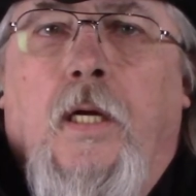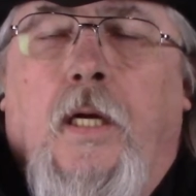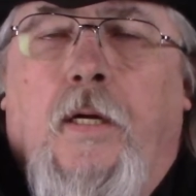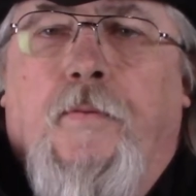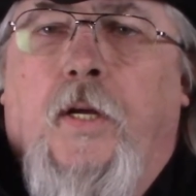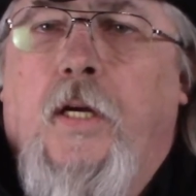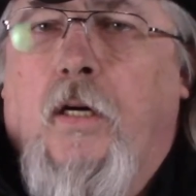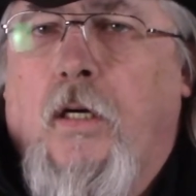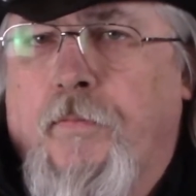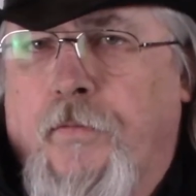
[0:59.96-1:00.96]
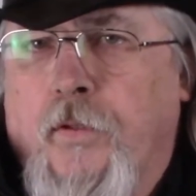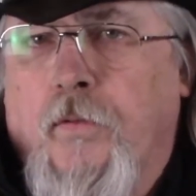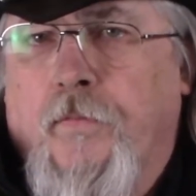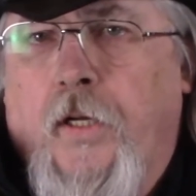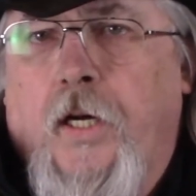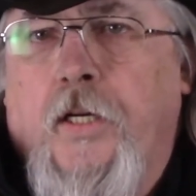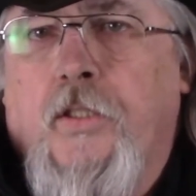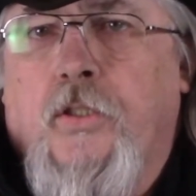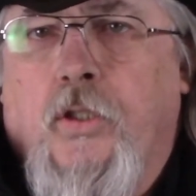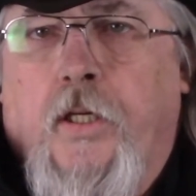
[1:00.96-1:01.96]
If they are a
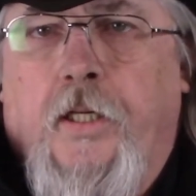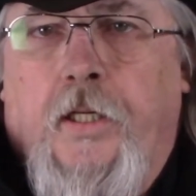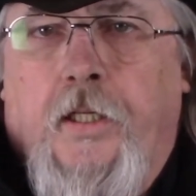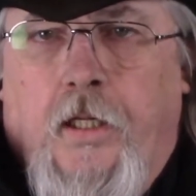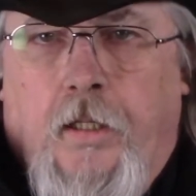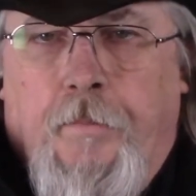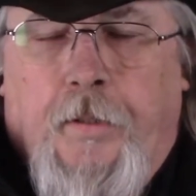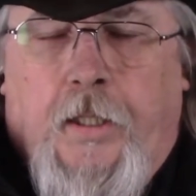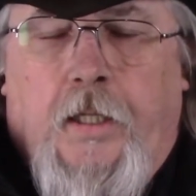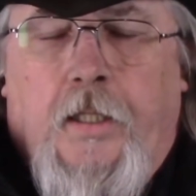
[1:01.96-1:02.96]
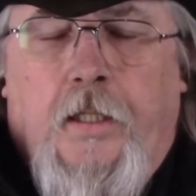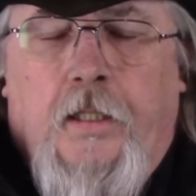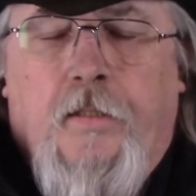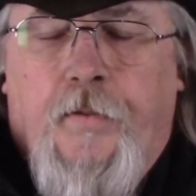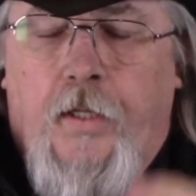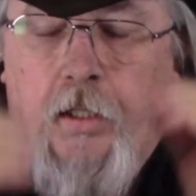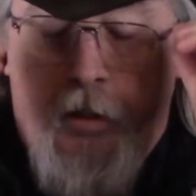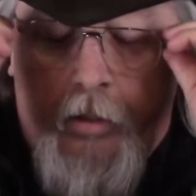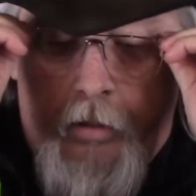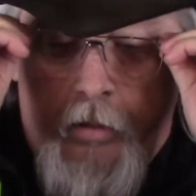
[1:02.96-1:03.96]
full-fledged trucking company, it's fairly